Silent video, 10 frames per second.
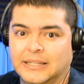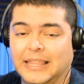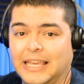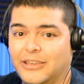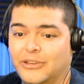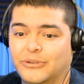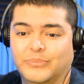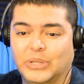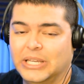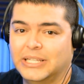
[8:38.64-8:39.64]
Thank you.
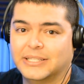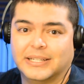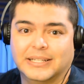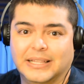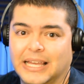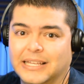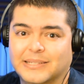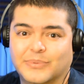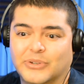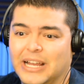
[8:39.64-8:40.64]
Please like,
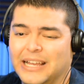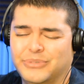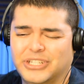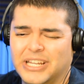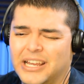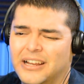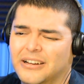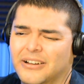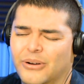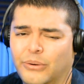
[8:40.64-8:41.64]
subscribe, share.
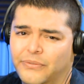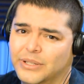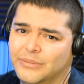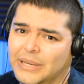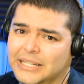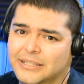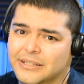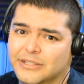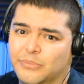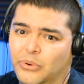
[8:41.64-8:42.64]
Hopefully you made it to
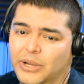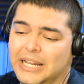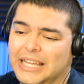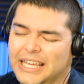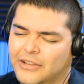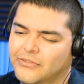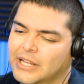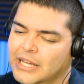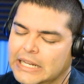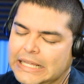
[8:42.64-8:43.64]
this point. If
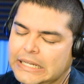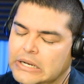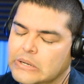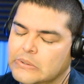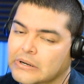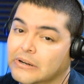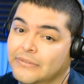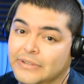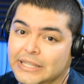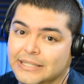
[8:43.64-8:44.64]
not, no hard
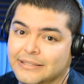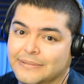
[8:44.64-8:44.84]
feelings.